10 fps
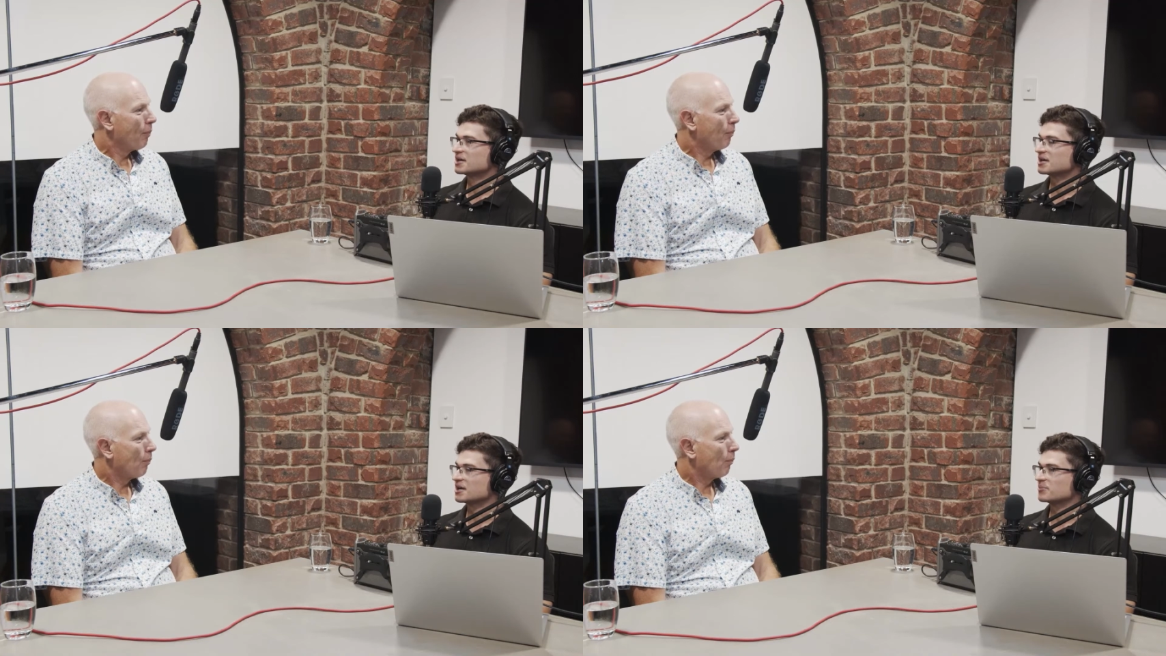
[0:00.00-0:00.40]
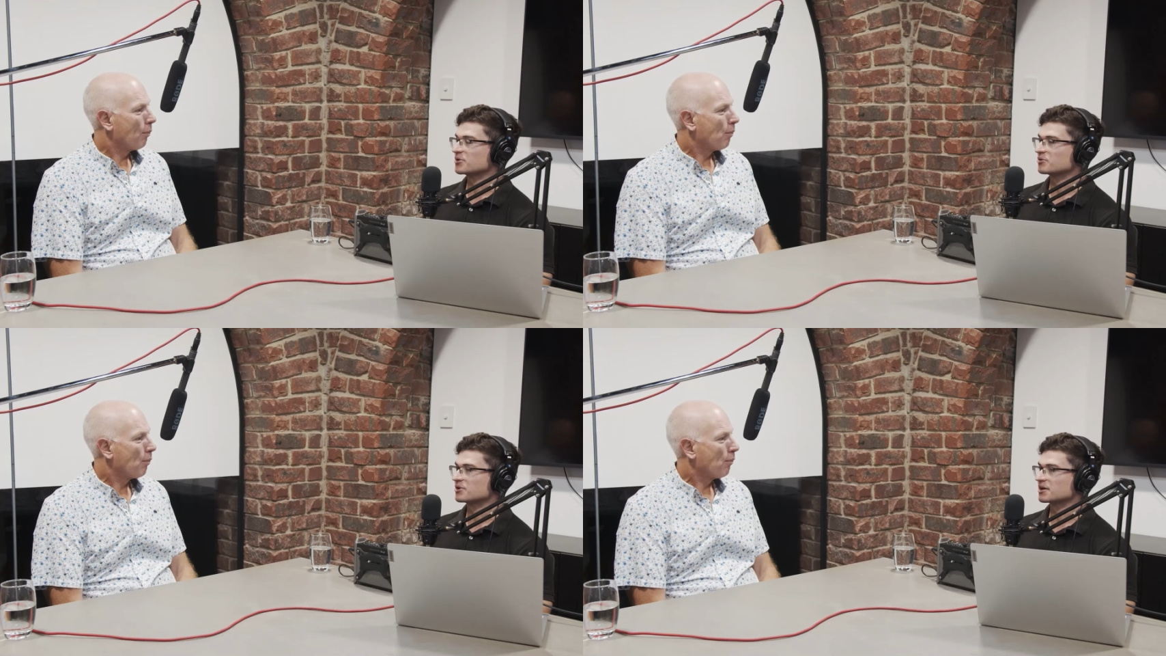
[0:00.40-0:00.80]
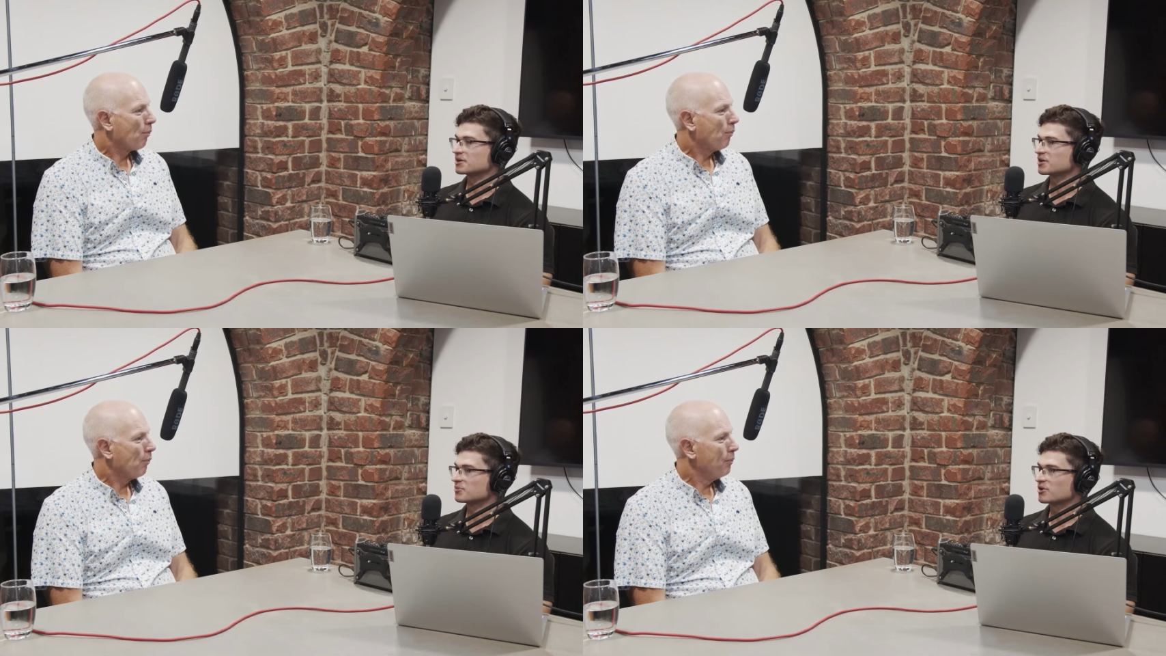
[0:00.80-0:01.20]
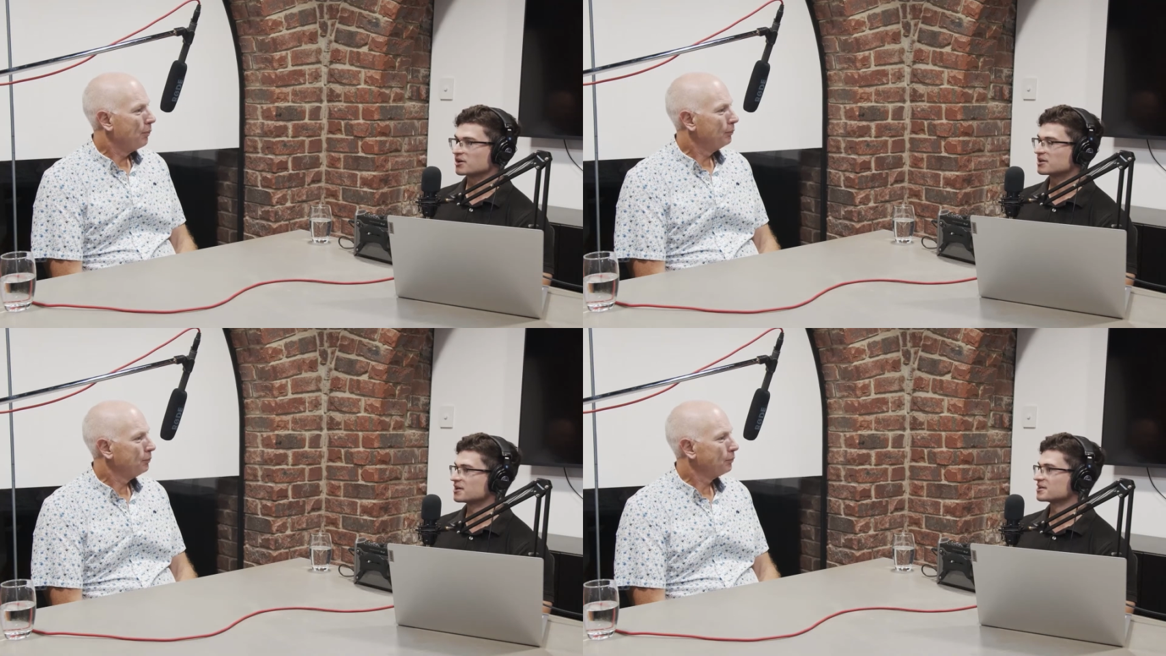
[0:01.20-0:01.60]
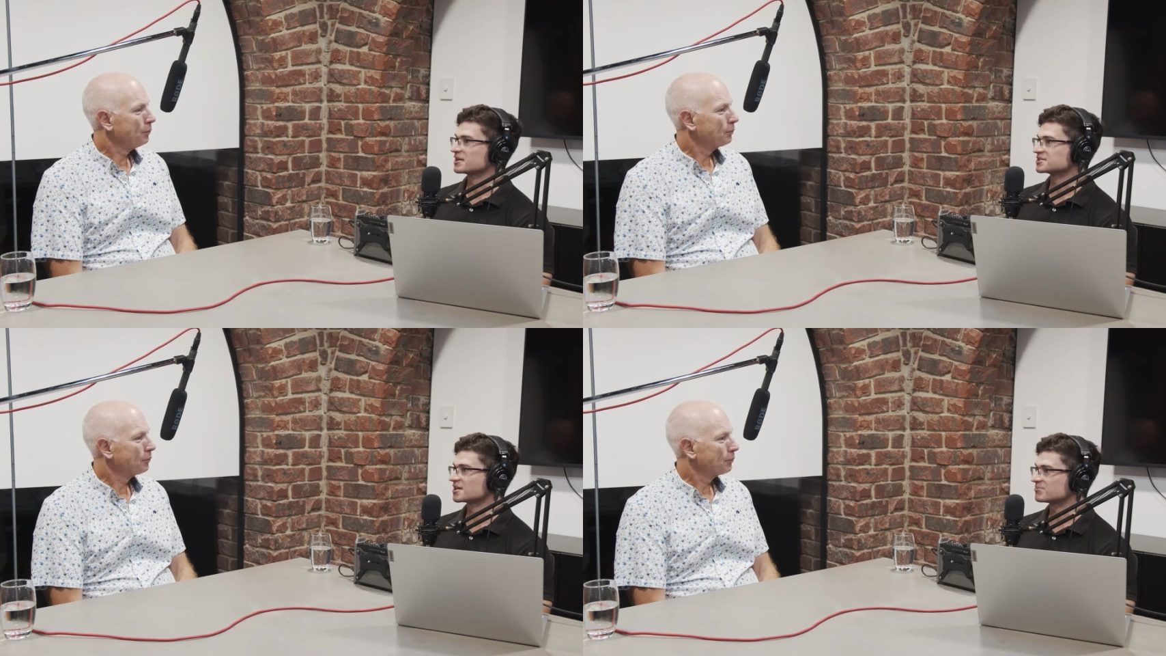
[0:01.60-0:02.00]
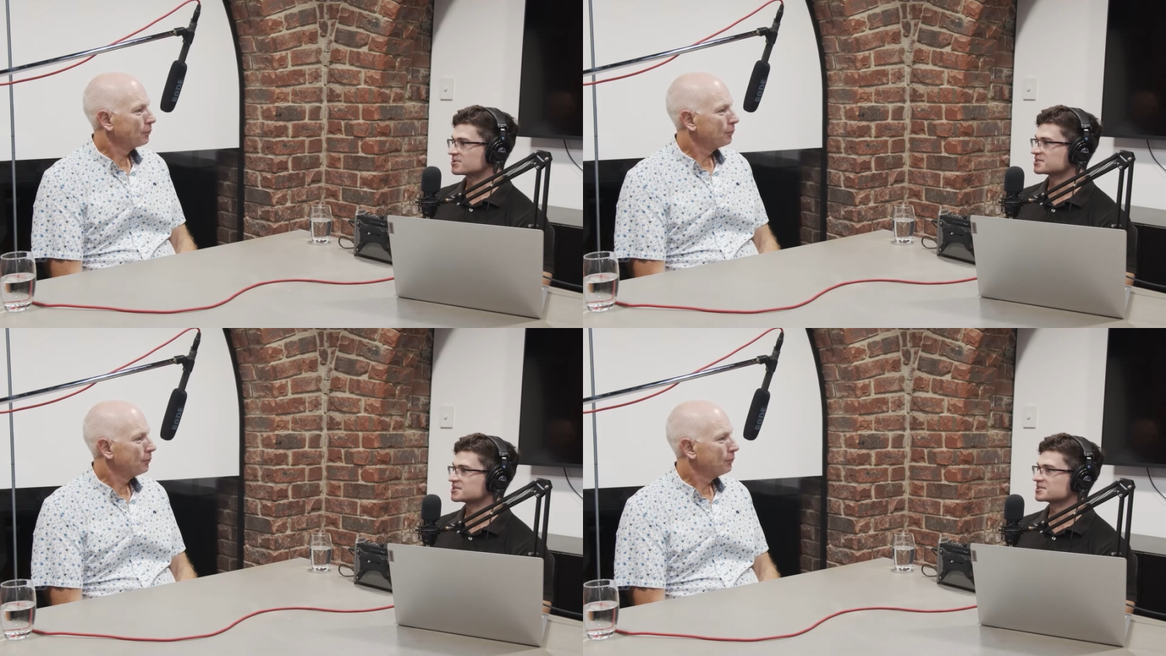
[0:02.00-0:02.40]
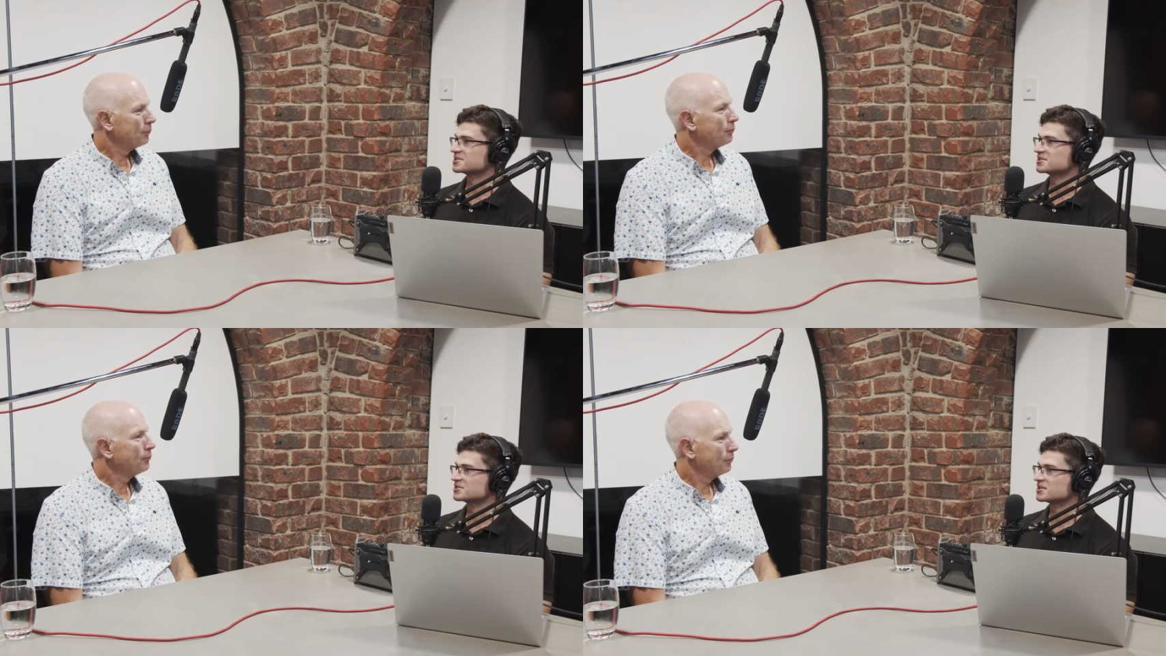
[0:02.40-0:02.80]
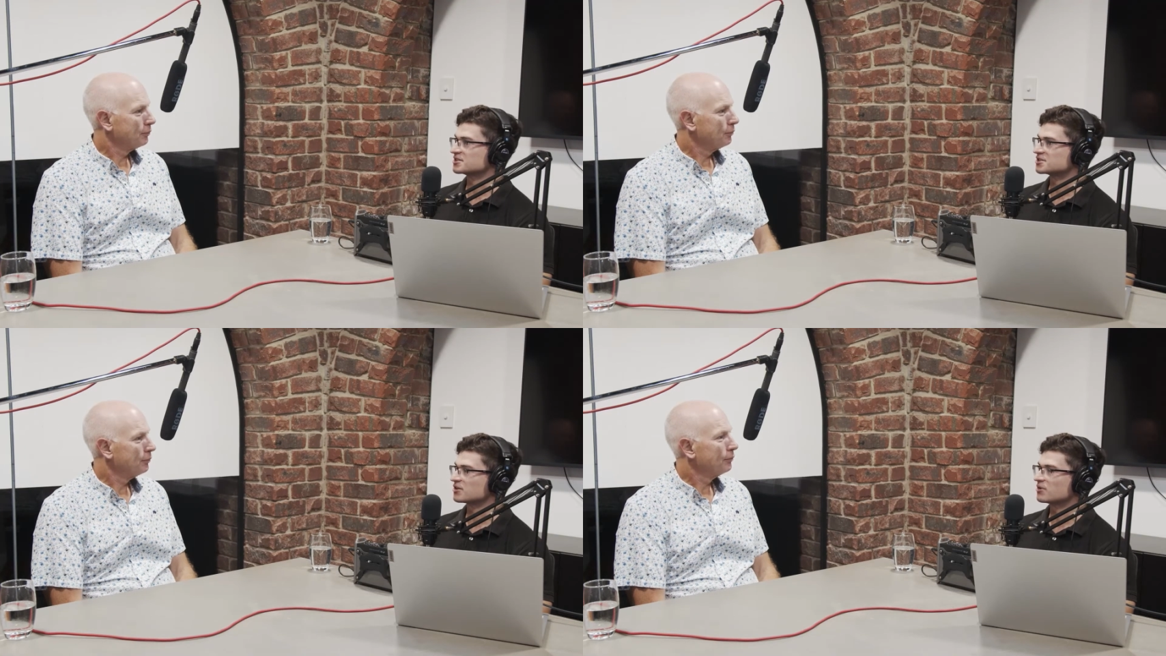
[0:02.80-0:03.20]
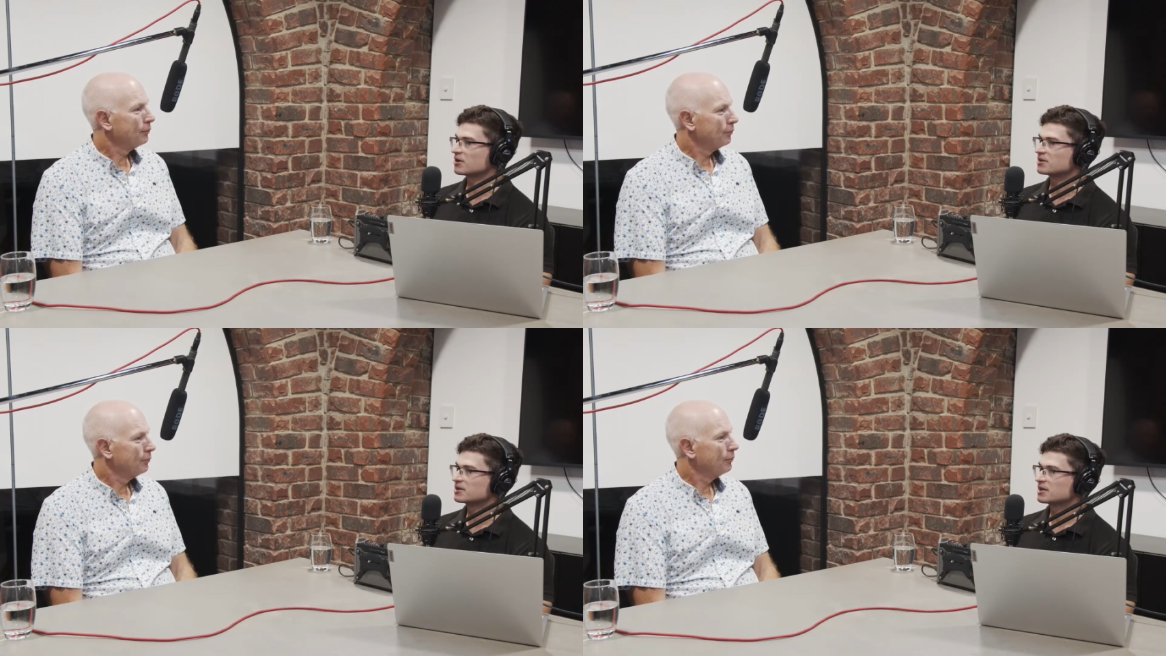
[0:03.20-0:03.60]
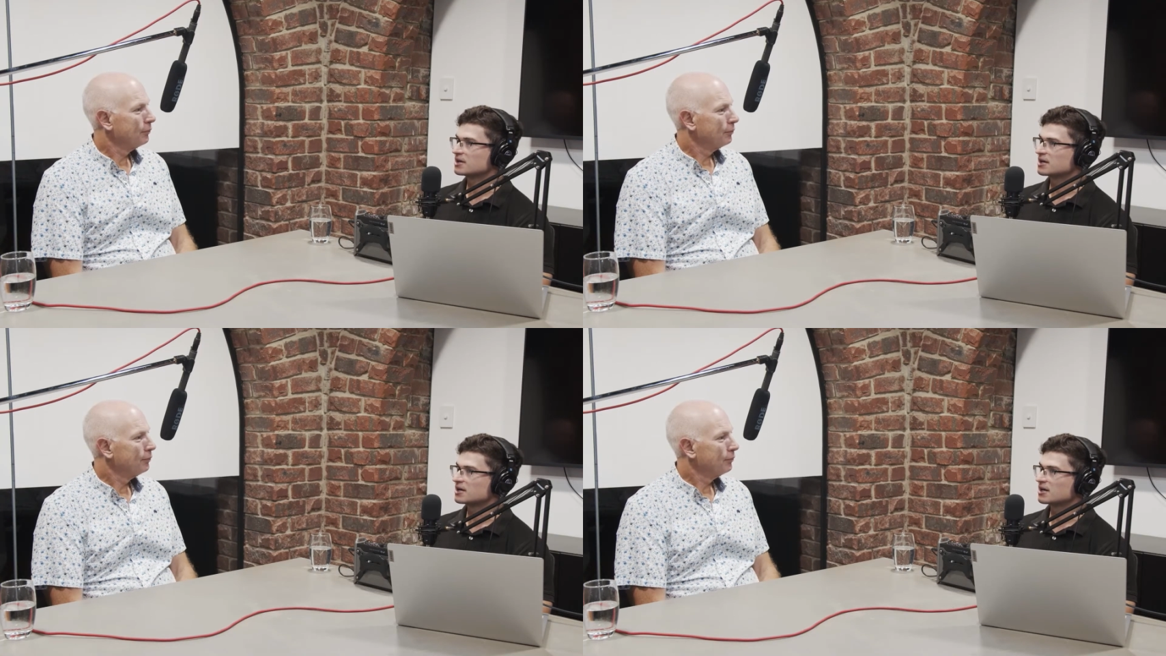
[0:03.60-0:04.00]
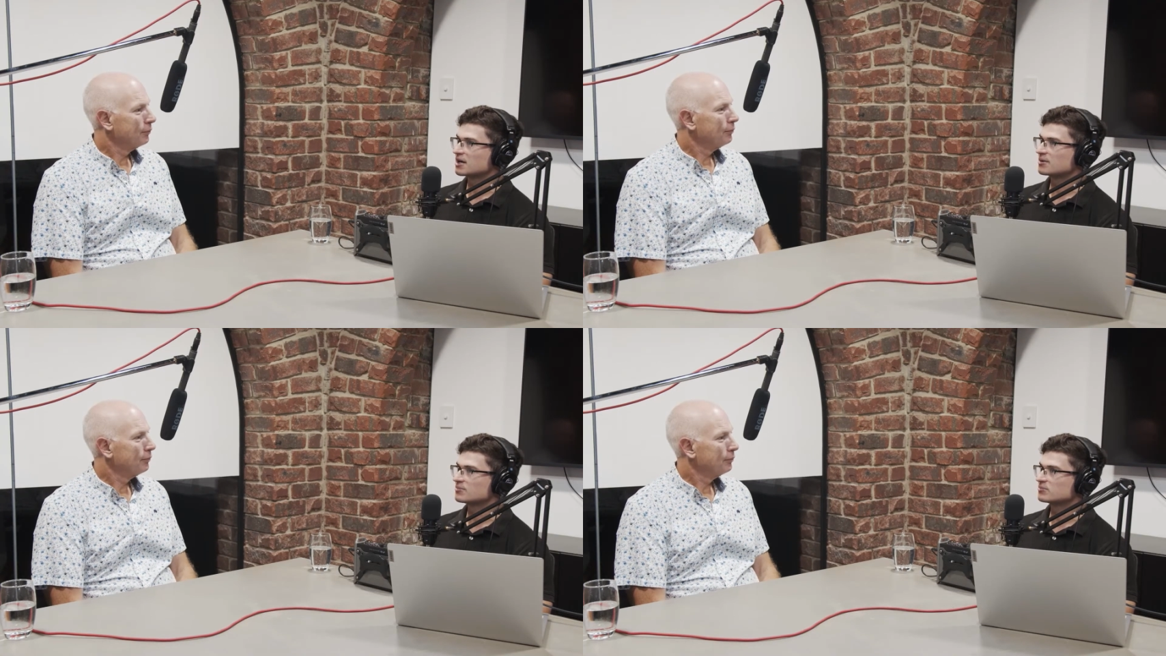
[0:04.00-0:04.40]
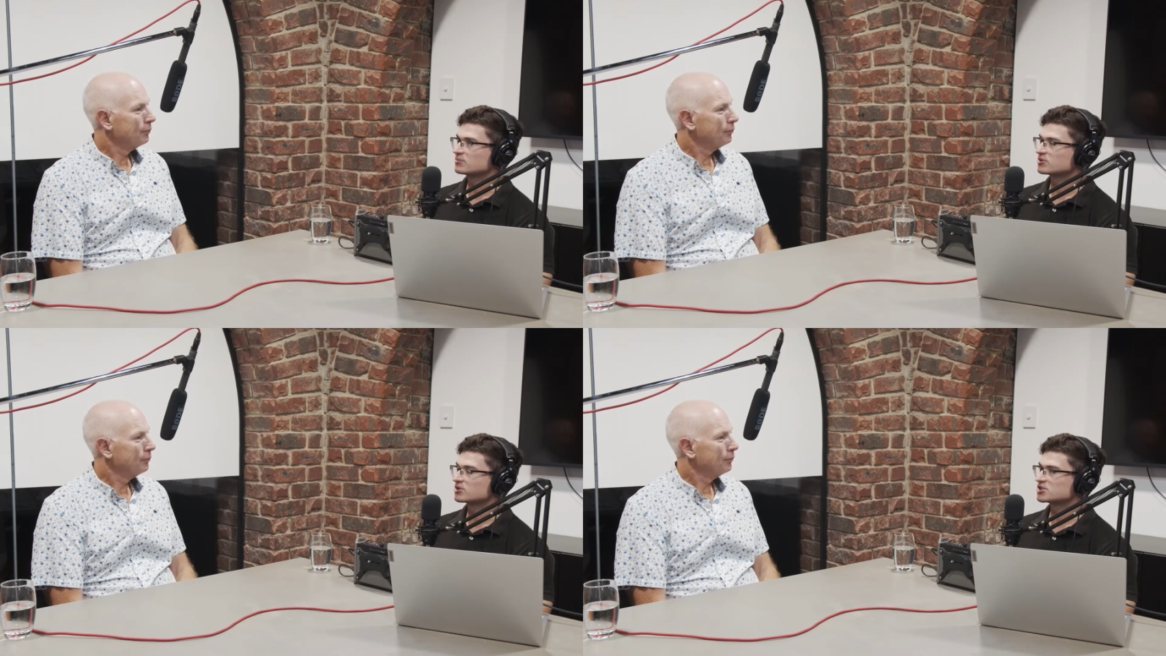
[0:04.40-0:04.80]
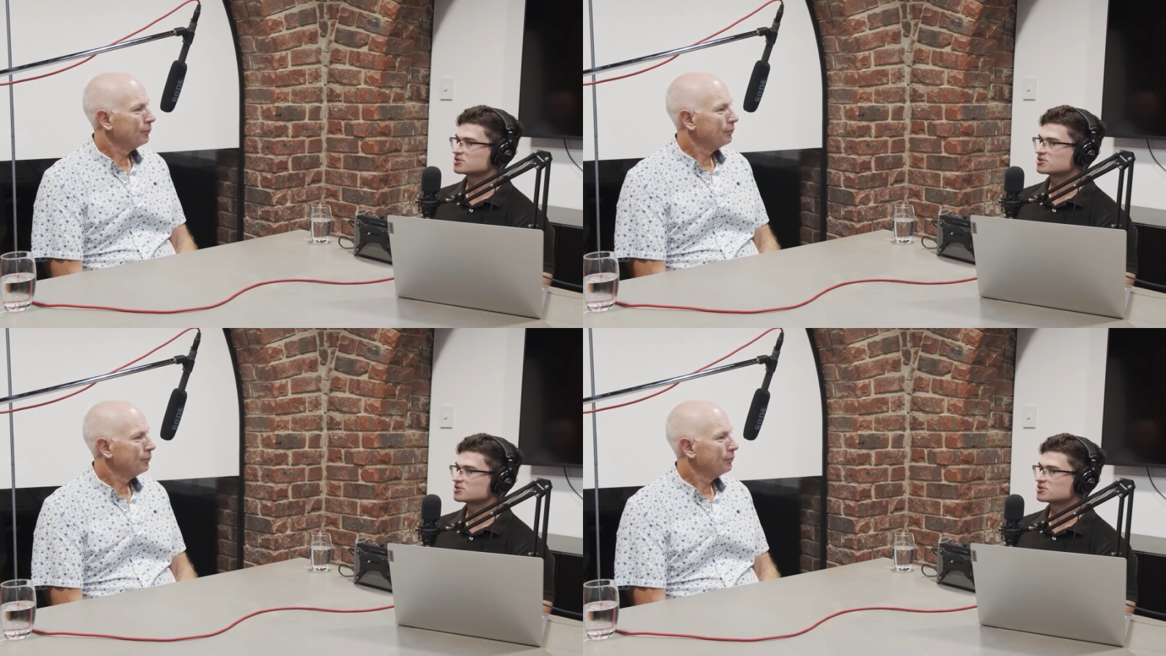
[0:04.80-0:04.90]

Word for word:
Speaker 1: um, who are you know working here, they start businesses and and so on. Um, could